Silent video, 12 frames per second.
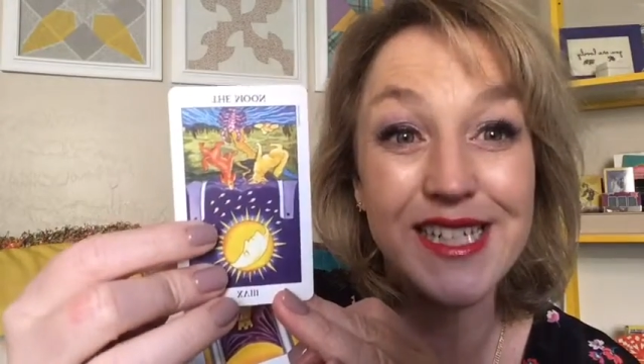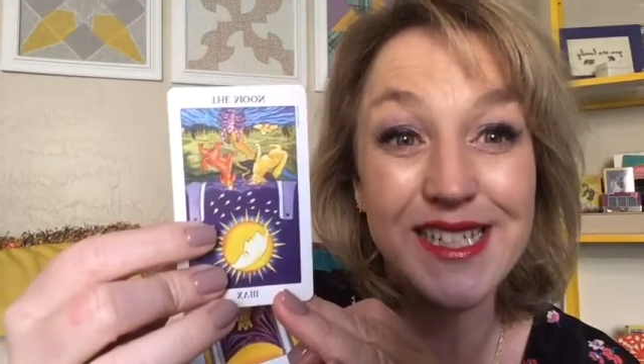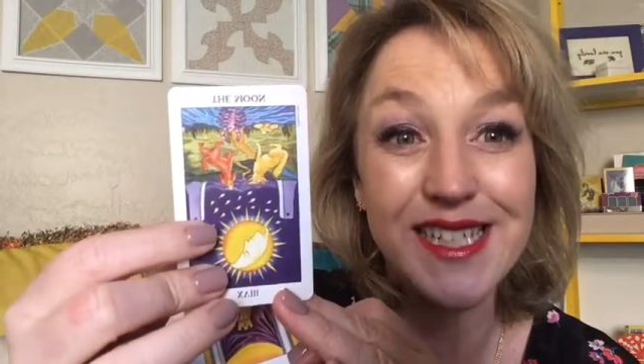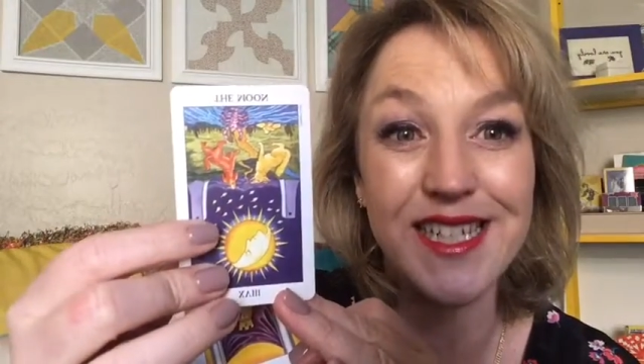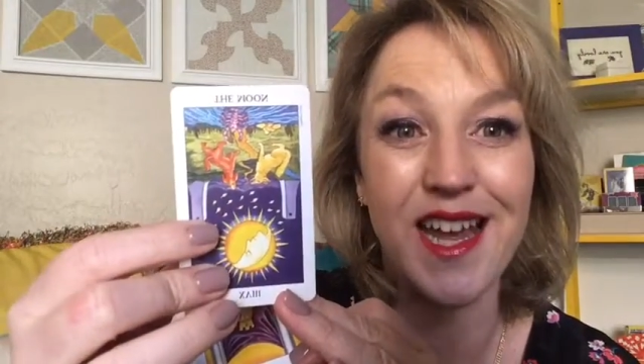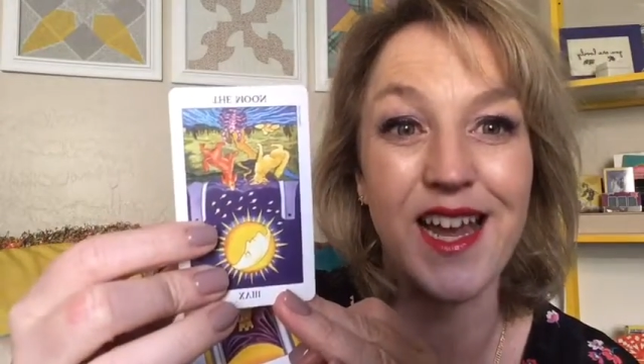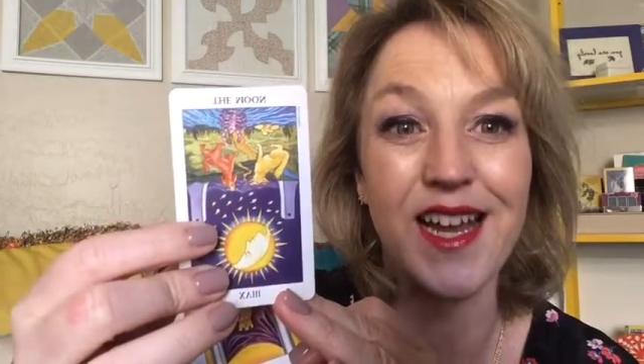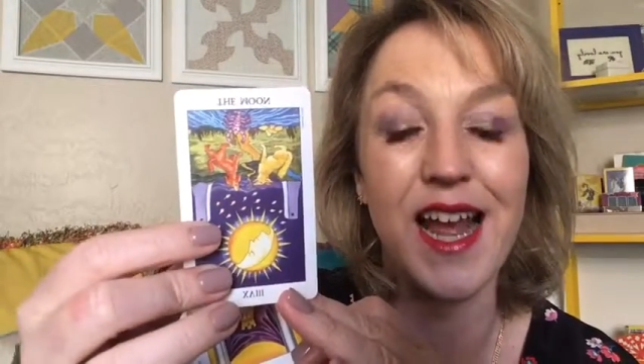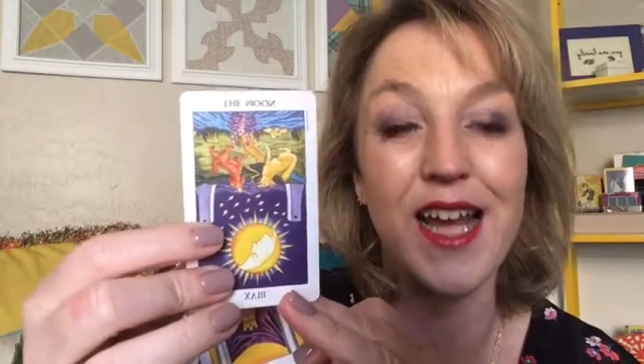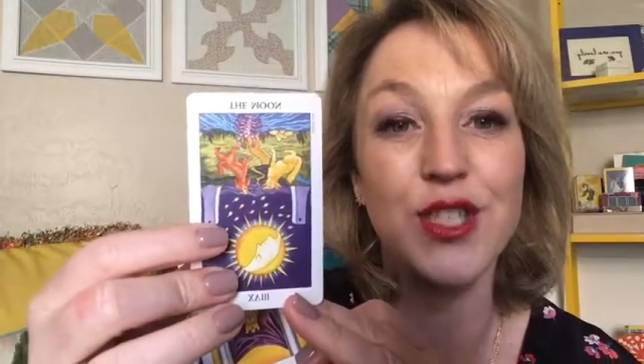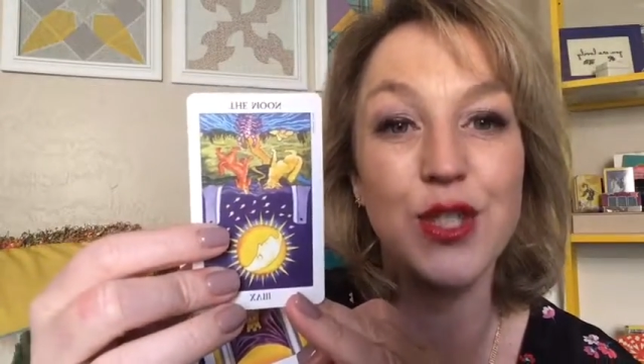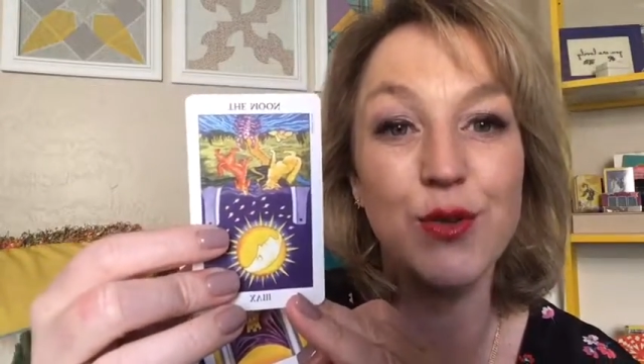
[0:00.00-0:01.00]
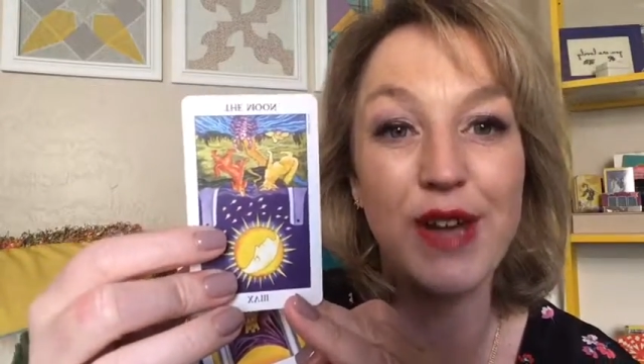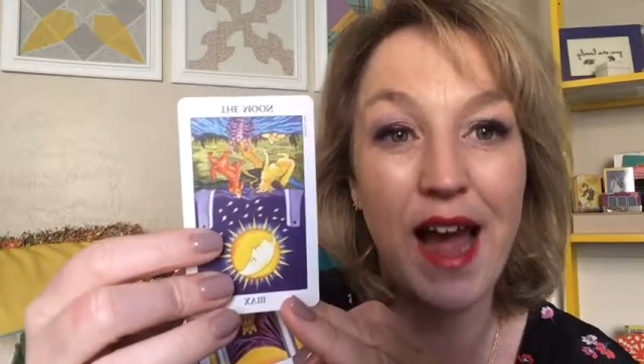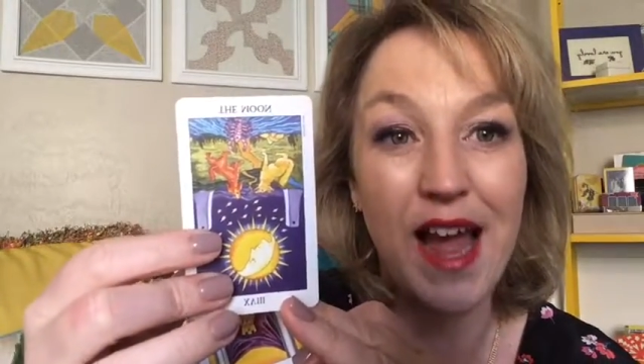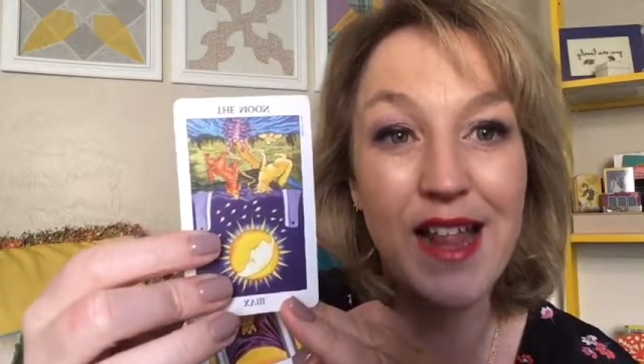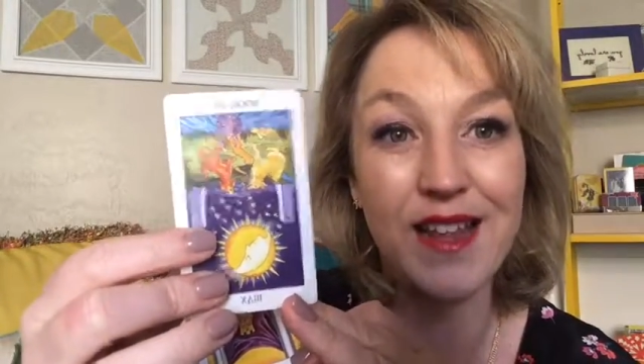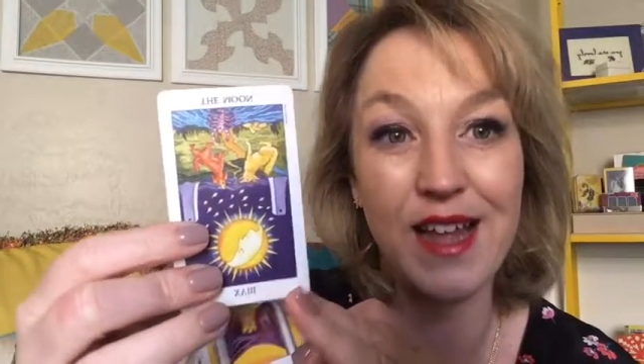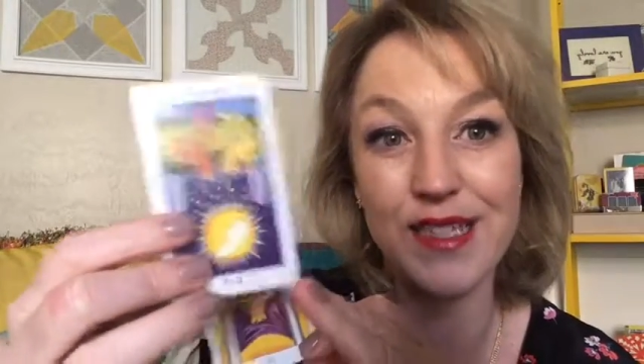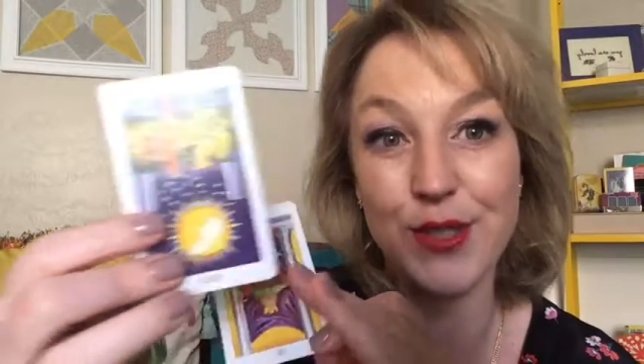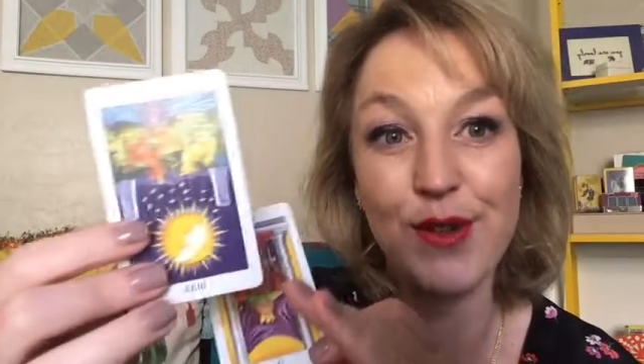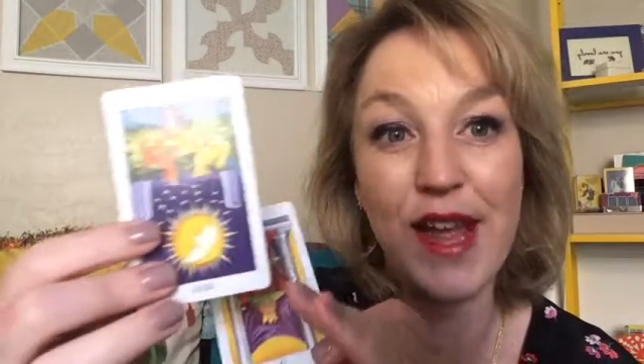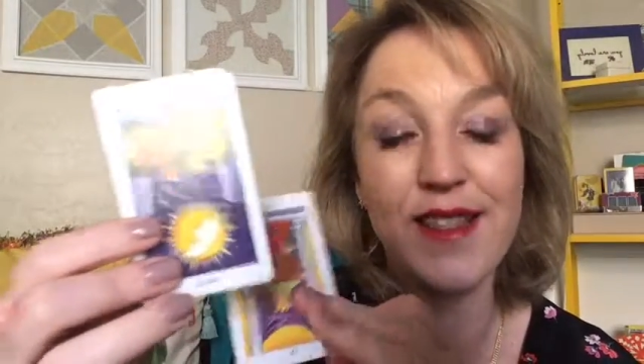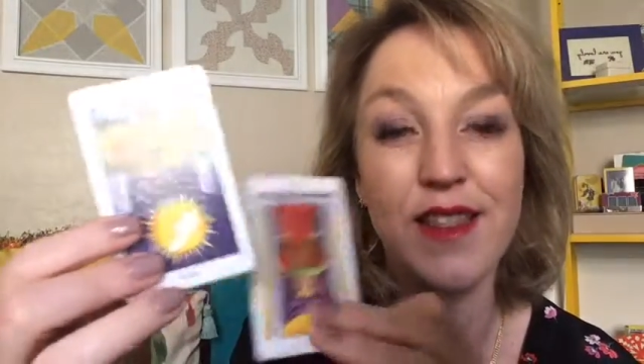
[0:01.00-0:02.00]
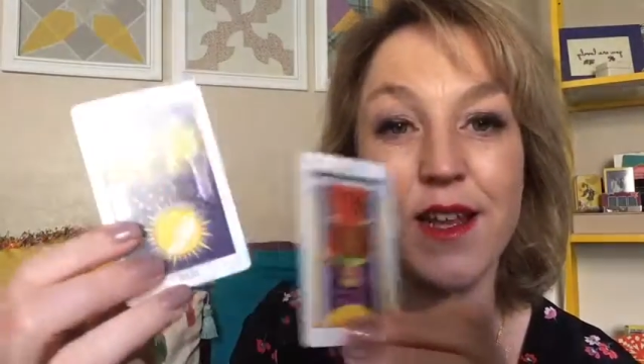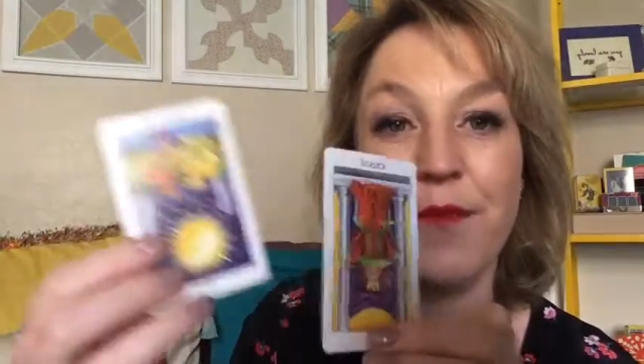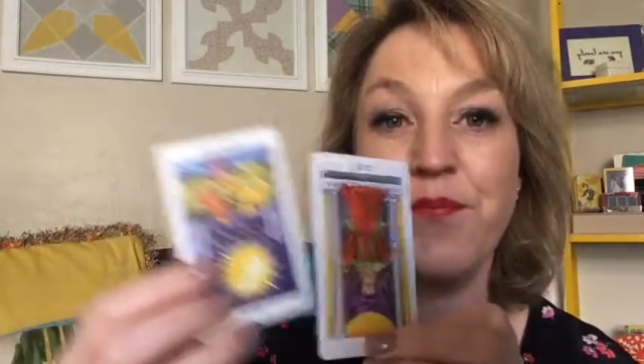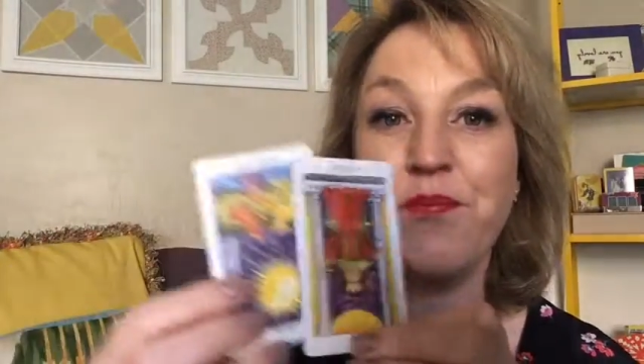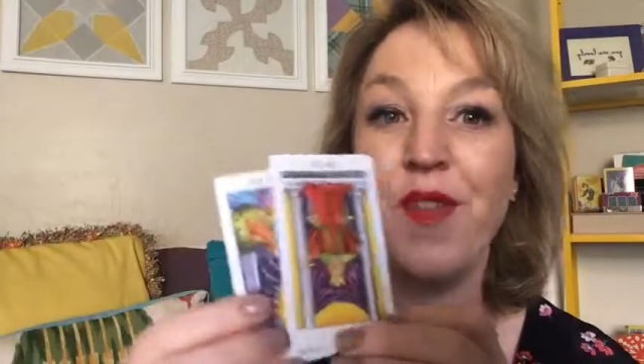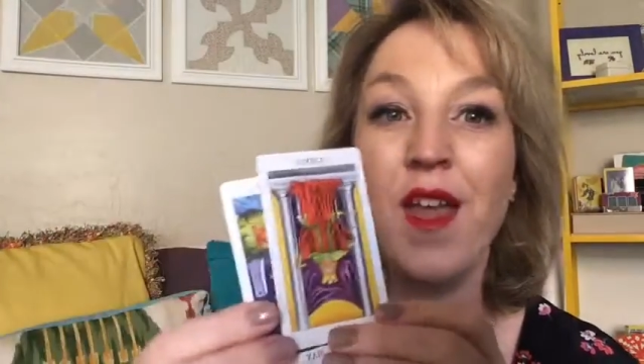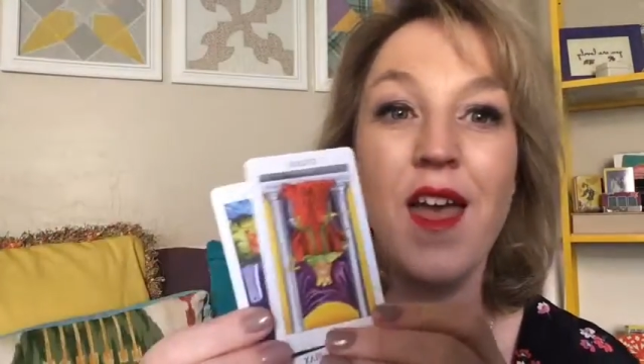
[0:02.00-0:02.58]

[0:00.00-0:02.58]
insight as you get them,